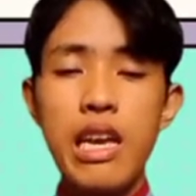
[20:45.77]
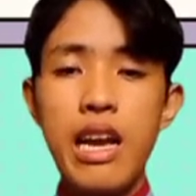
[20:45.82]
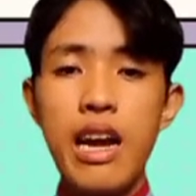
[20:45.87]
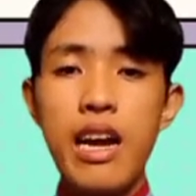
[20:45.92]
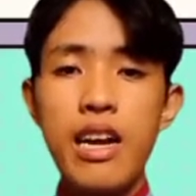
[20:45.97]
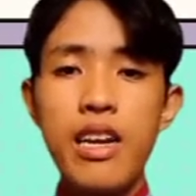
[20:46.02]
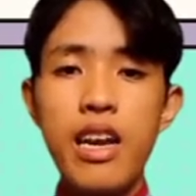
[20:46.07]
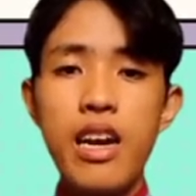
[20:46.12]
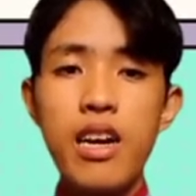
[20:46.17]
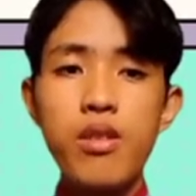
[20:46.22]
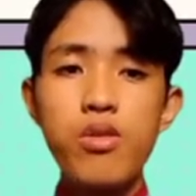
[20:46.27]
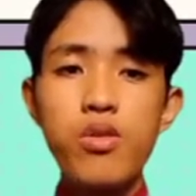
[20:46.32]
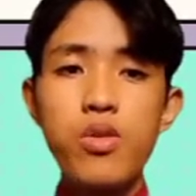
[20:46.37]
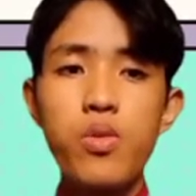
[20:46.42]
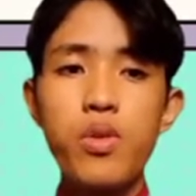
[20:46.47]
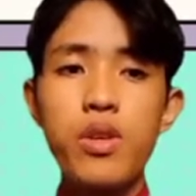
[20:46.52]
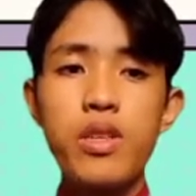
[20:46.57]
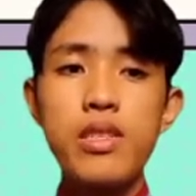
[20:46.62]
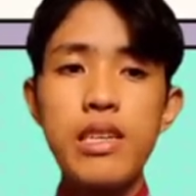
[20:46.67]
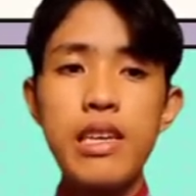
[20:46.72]
and how to
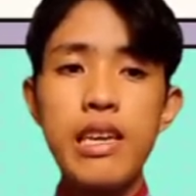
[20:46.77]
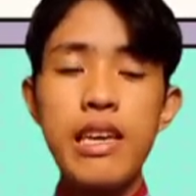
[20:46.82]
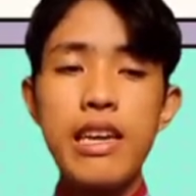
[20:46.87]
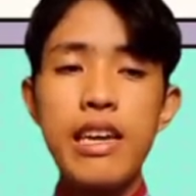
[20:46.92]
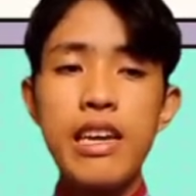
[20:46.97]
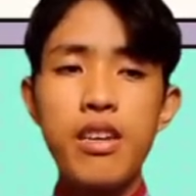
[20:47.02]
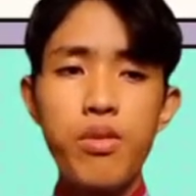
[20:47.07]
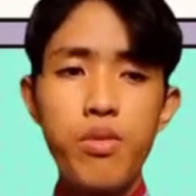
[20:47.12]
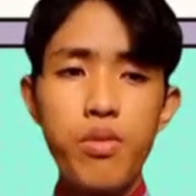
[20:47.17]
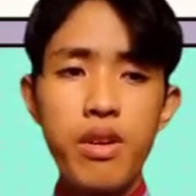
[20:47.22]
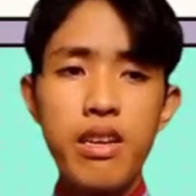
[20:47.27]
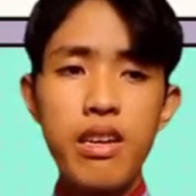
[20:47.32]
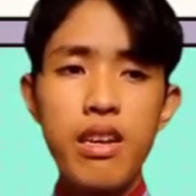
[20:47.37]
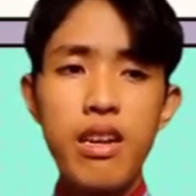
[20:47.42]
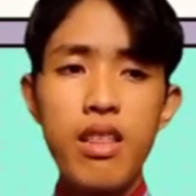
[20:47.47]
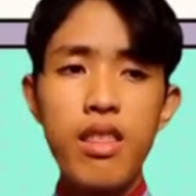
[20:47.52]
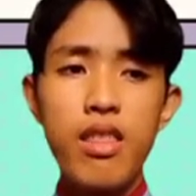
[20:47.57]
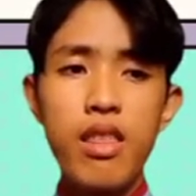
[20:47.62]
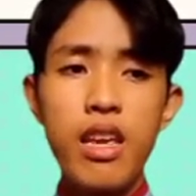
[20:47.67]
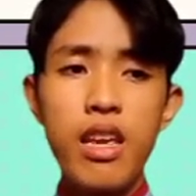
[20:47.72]
critique and
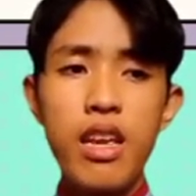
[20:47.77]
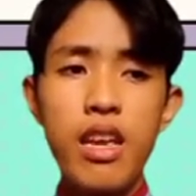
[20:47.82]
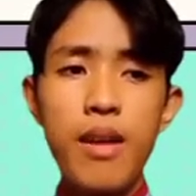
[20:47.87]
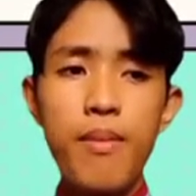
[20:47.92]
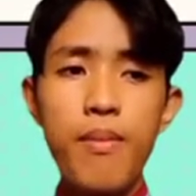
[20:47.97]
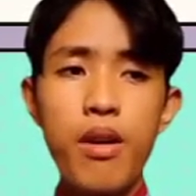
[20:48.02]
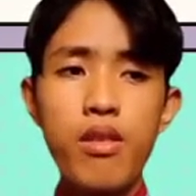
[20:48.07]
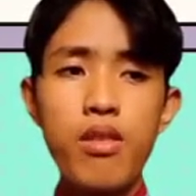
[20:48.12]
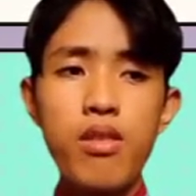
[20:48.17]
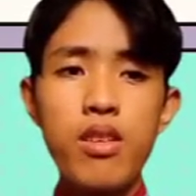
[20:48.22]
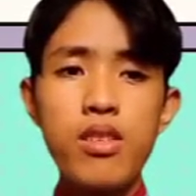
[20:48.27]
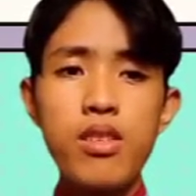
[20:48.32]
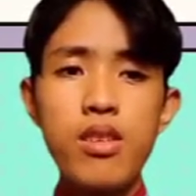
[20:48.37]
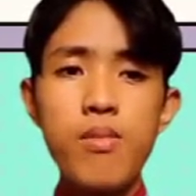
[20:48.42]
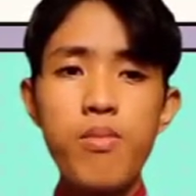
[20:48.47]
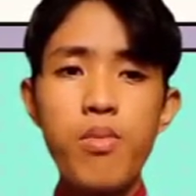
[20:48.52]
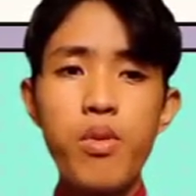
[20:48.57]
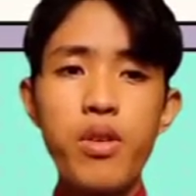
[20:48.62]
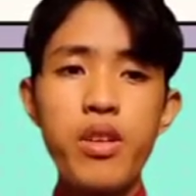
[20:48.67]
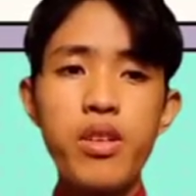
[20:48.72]
critically think about these
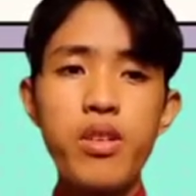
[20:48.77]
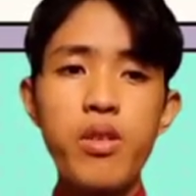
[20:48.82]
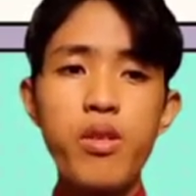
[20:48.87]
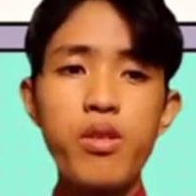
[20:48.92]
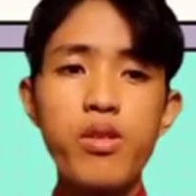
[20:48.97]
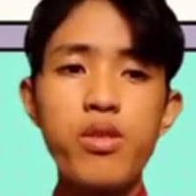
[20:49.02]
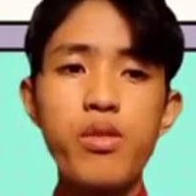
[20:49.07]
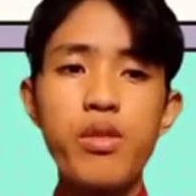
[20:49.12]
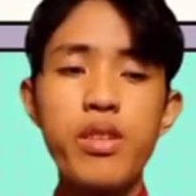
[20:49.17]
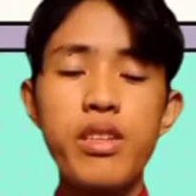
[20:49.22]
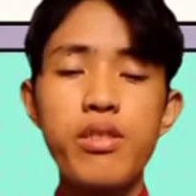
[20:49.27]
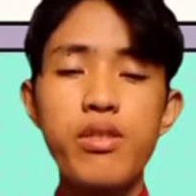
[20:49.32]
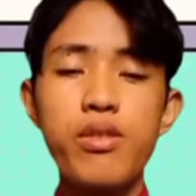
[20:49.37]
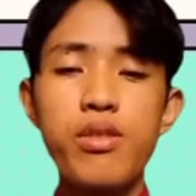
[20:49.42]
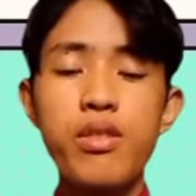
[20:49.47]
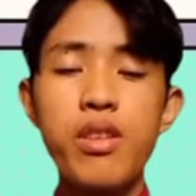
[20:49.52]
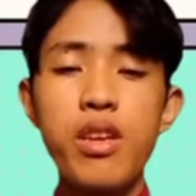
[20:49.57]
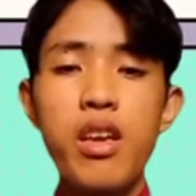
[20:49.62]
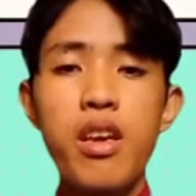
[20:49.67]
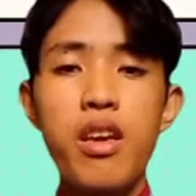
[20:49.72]
important cultural issues,